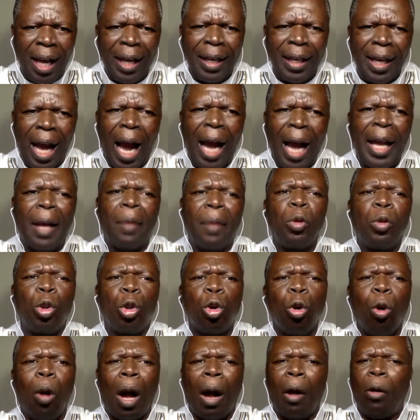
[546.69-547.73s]
and I am
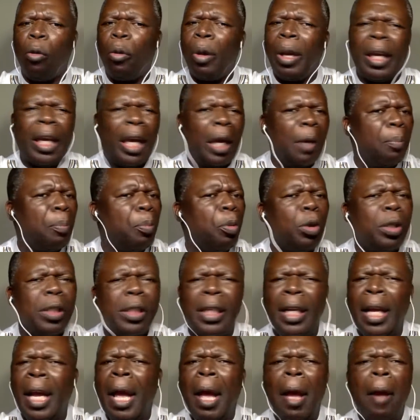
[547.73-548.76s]
sure we can
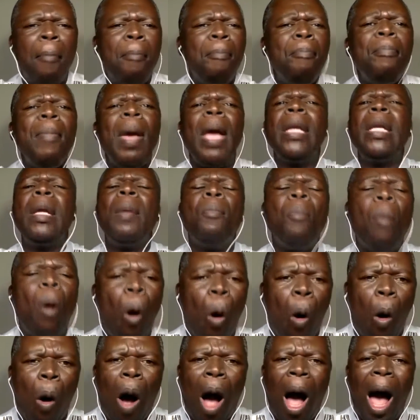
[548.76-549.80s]
put many
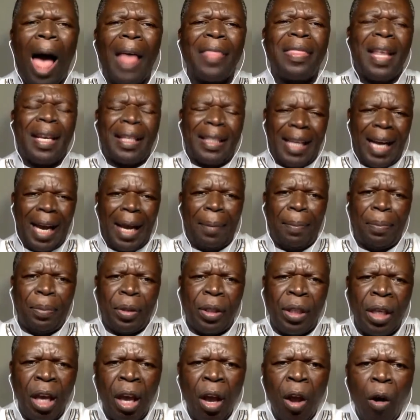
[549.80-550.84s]
more other
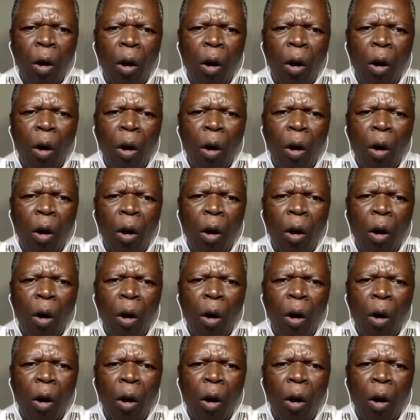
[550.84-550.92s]
types